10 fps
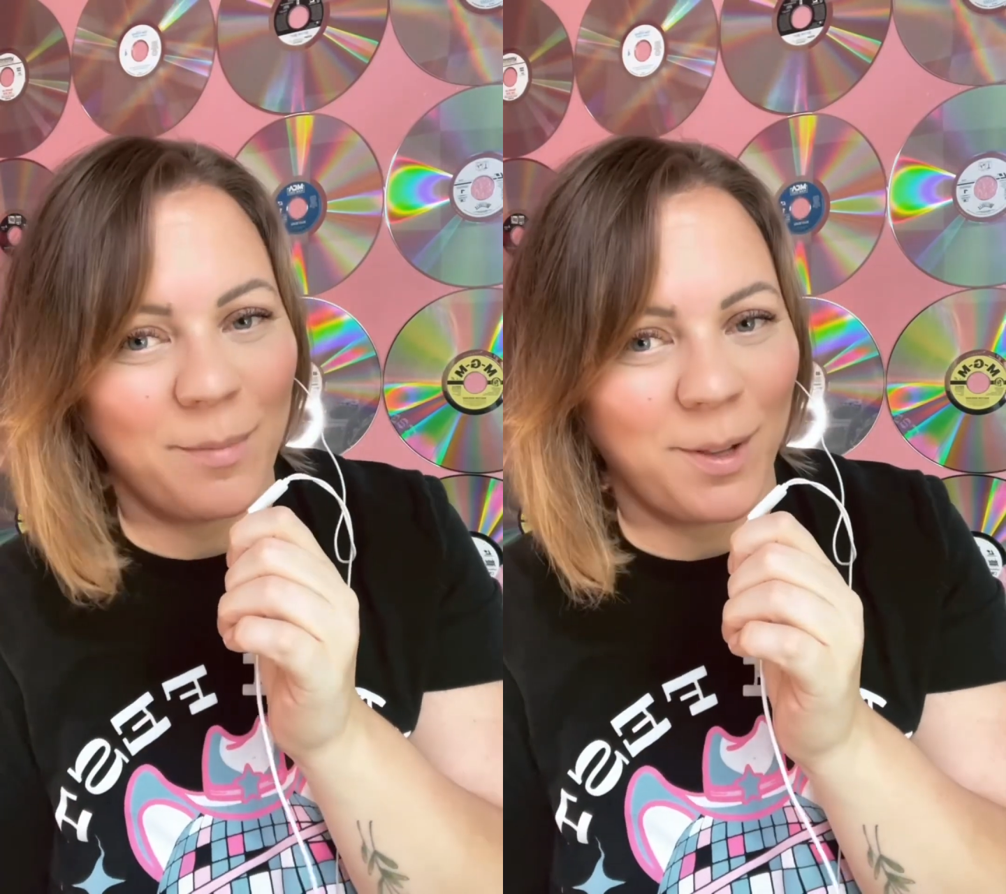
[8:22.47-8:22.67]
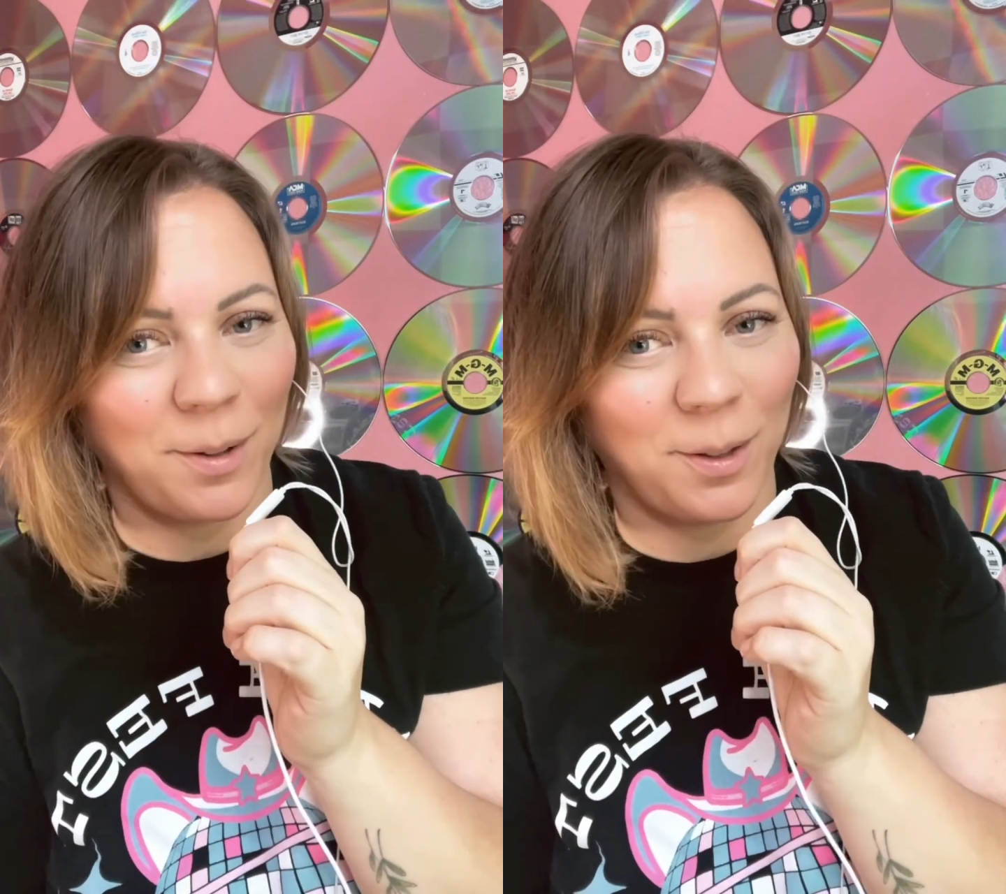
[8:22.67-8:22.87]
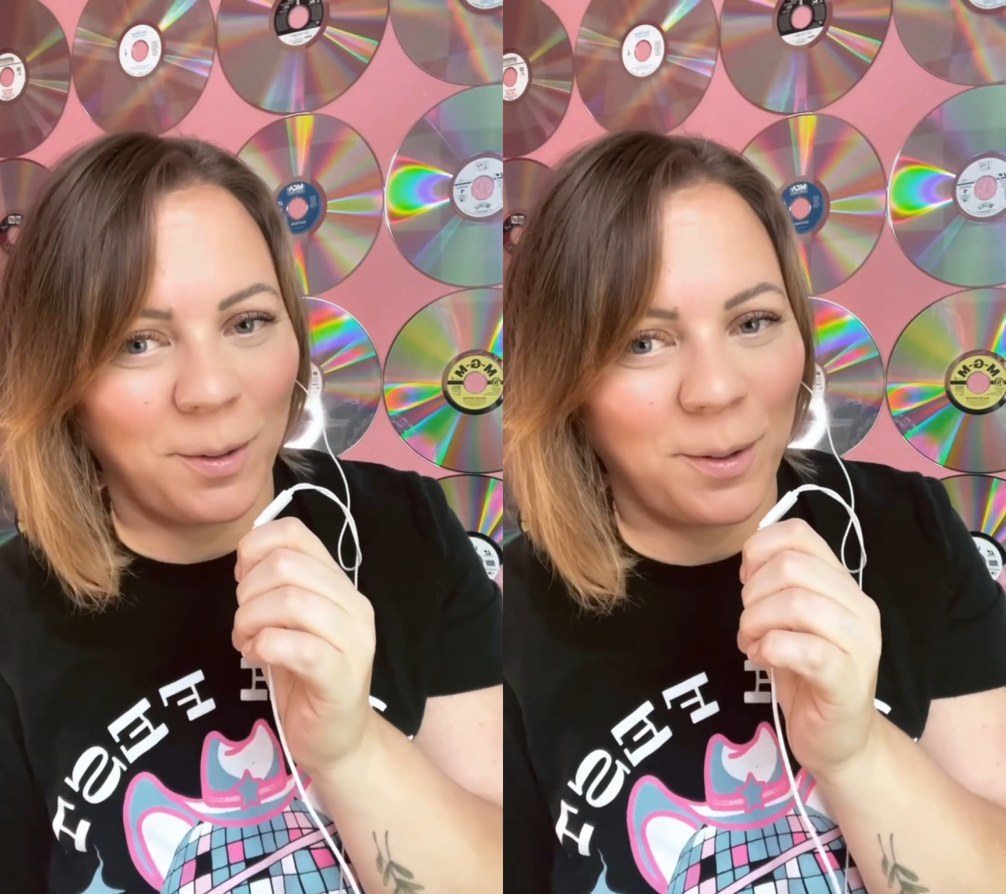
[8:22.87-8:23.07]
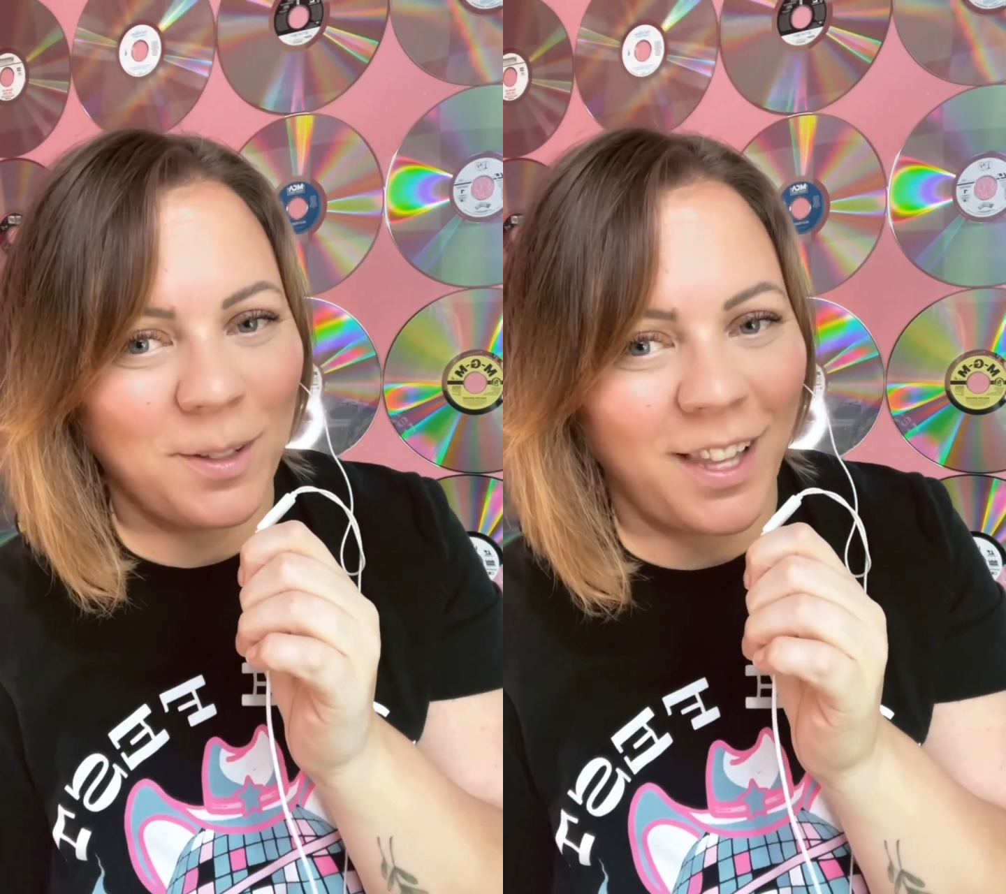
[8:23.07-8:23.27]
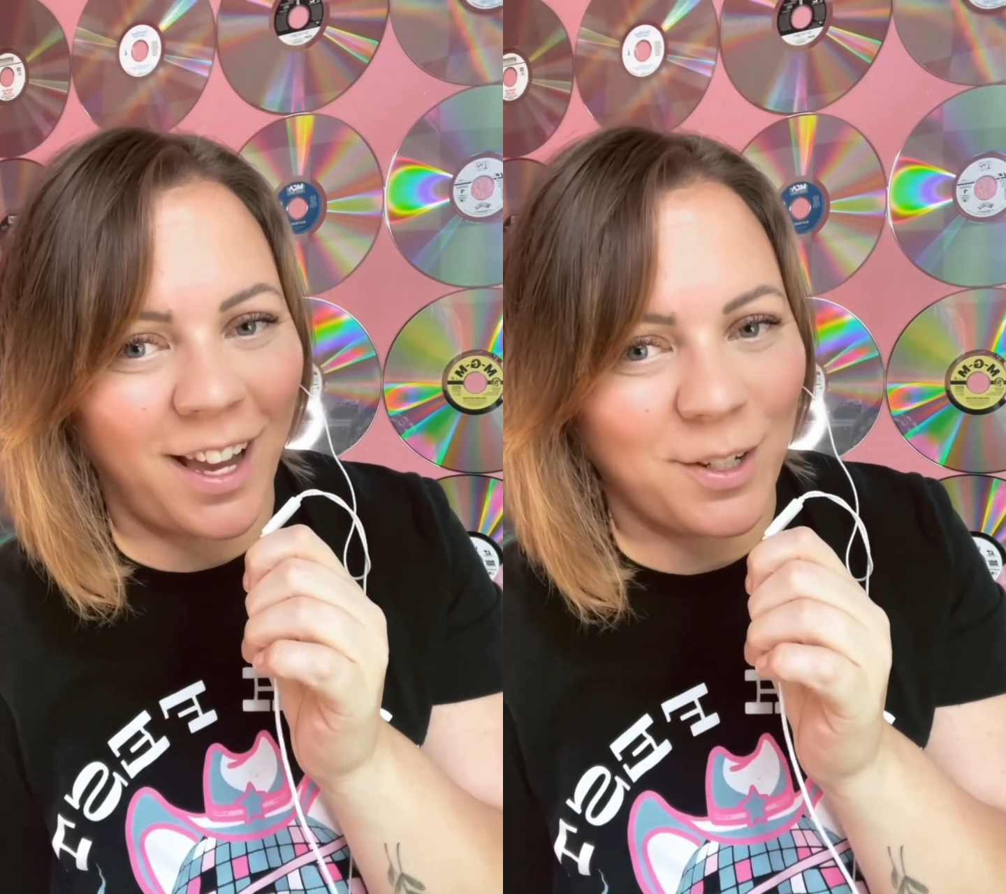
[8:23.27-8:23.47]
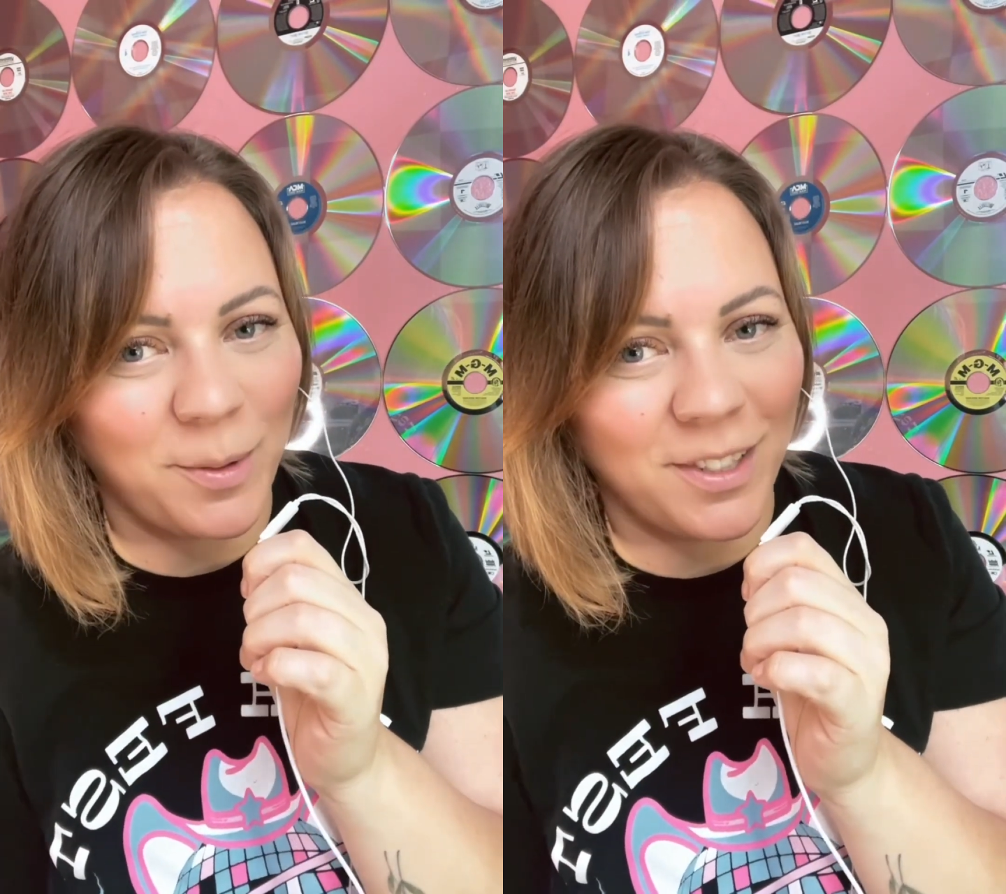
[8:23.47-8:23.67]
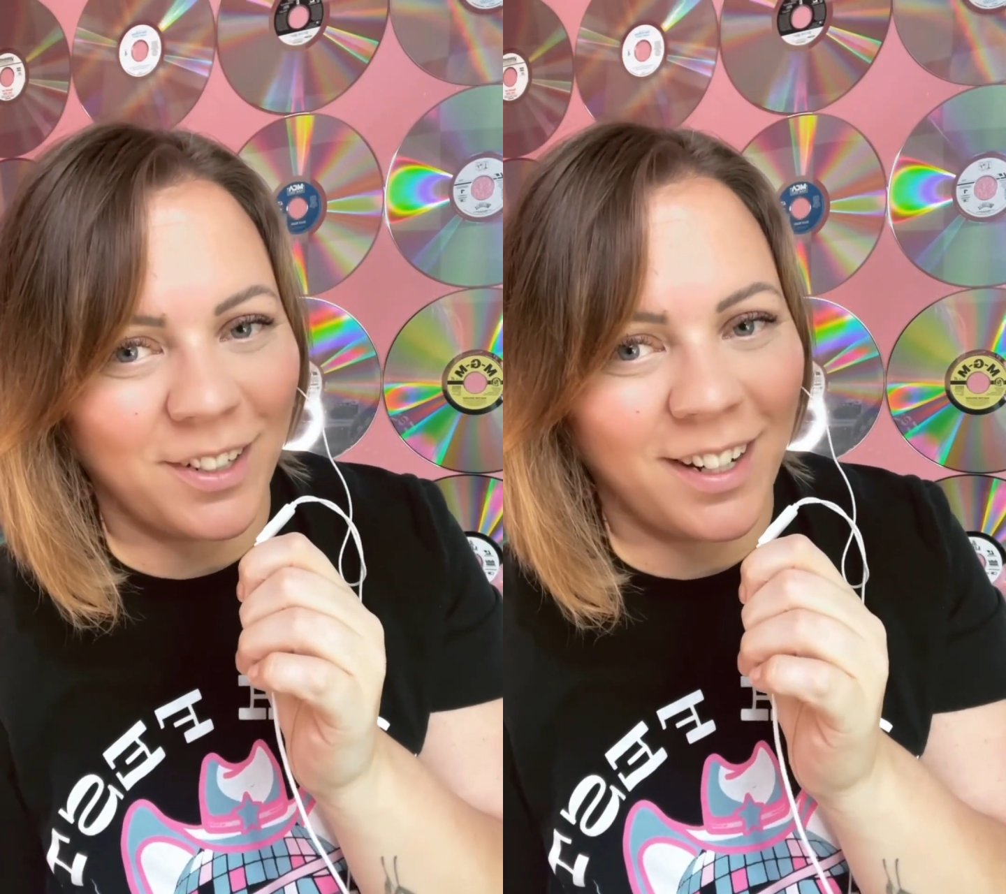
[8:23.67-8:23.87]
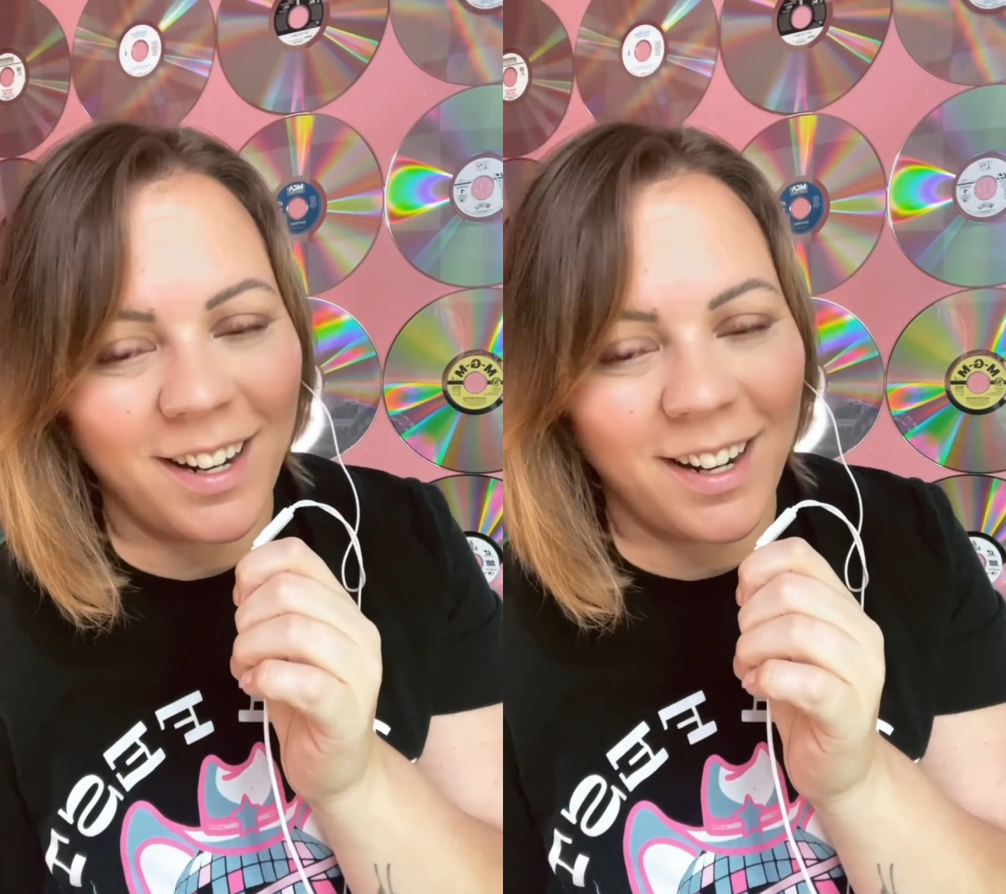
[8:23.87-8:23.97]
your local lash wizard,